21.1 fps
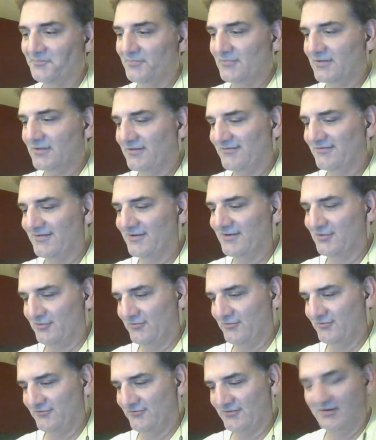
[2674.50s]
because I
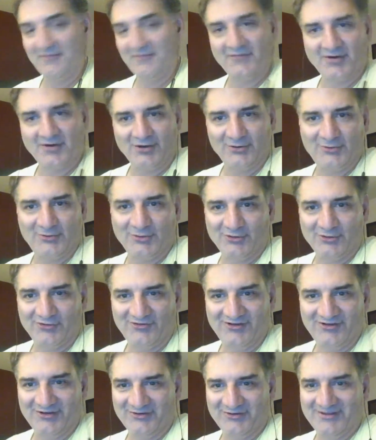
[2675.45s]
know there's enough hardcore
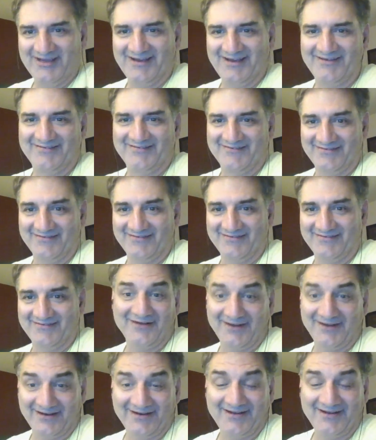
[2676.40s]
geocachers that a
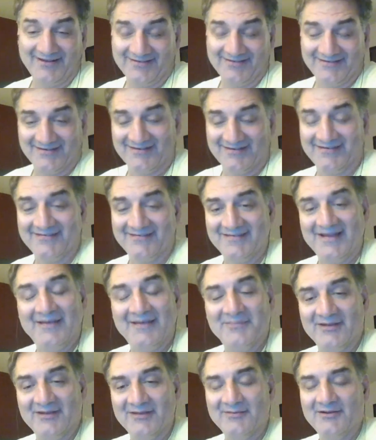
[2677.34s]
rainy day isn't going to
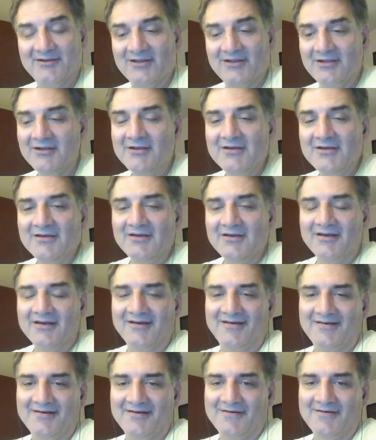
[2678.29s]
stop anybody.
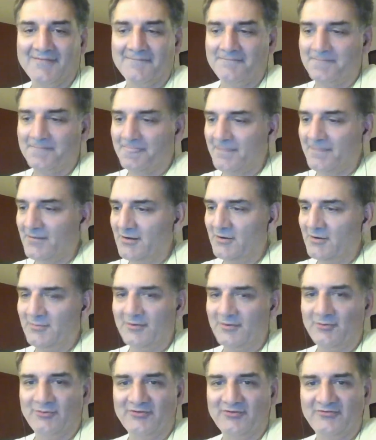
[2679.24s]
You know,
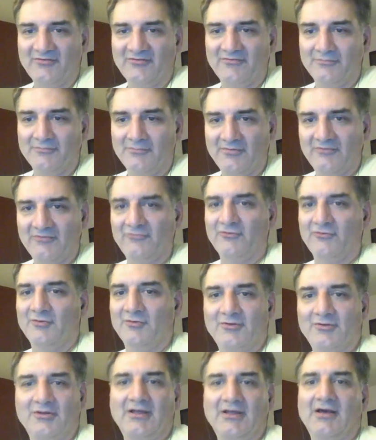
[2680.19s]
but when it's just
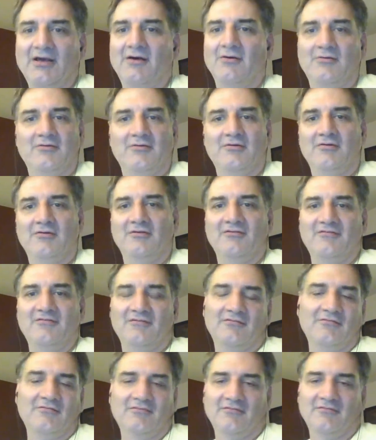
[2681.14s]
miserable out, or
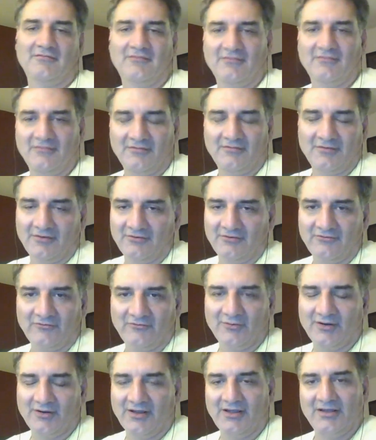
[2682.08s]
it's, you know, you
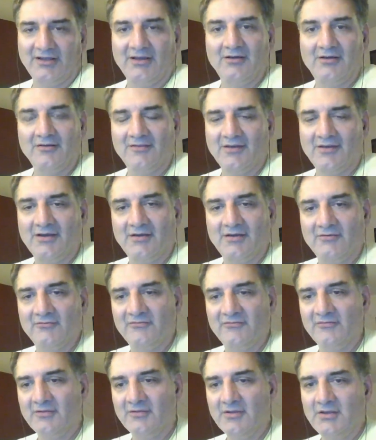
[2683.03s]
just want to hang out at the
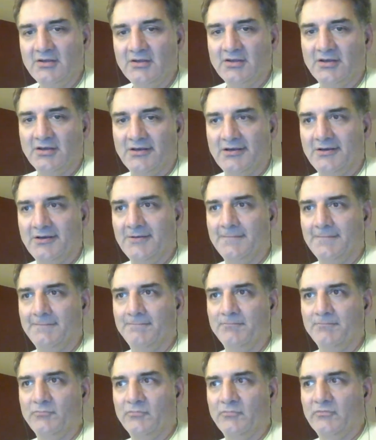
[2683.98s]
house.
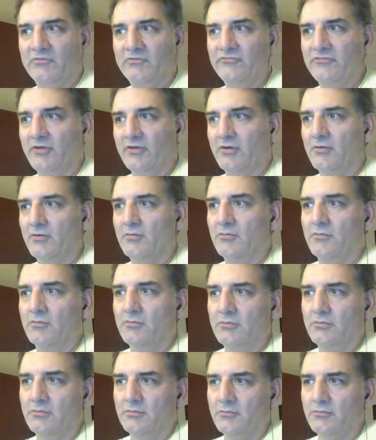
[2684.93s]

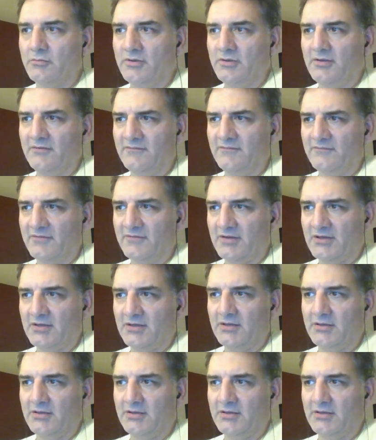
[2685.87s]
So we've